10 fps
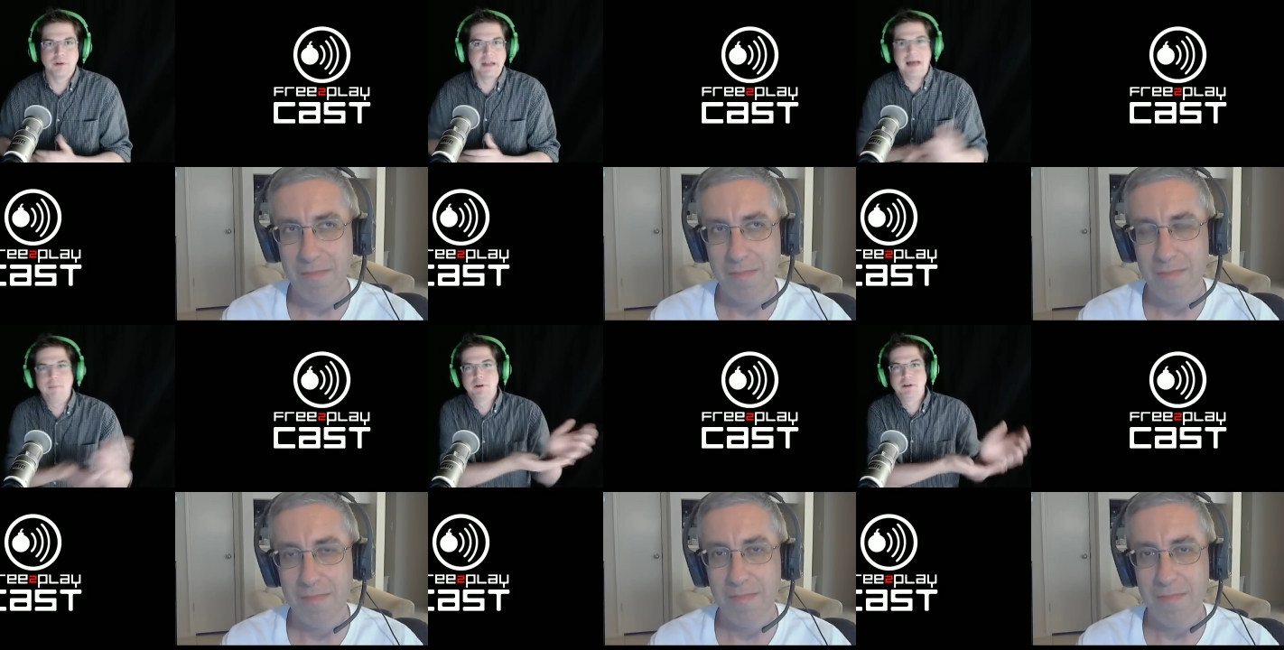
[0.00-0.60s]
Speaker 1: It
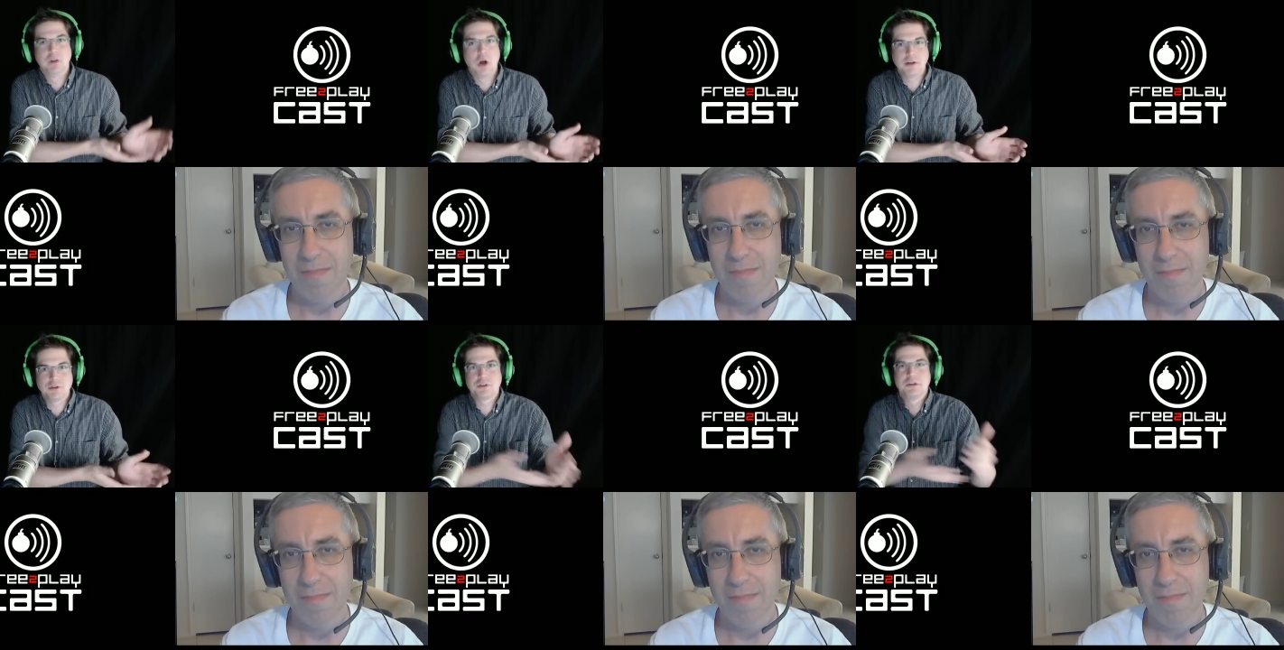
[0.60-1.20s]
happened at
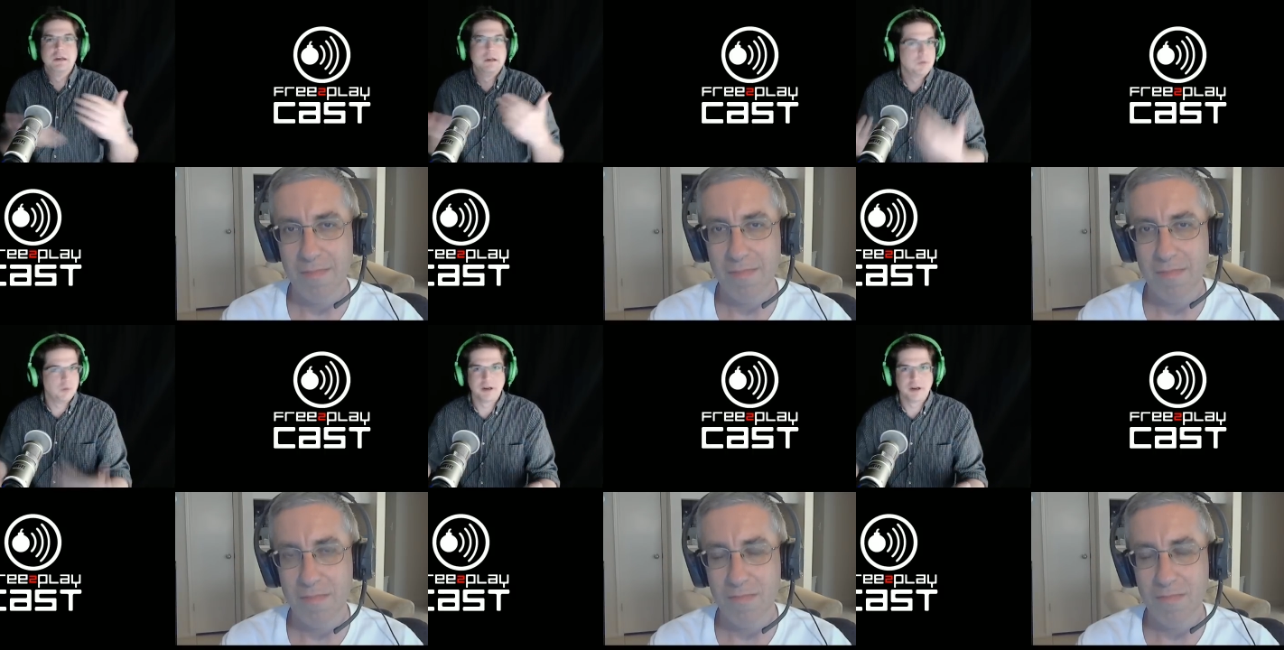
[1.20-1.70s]
launch. We're going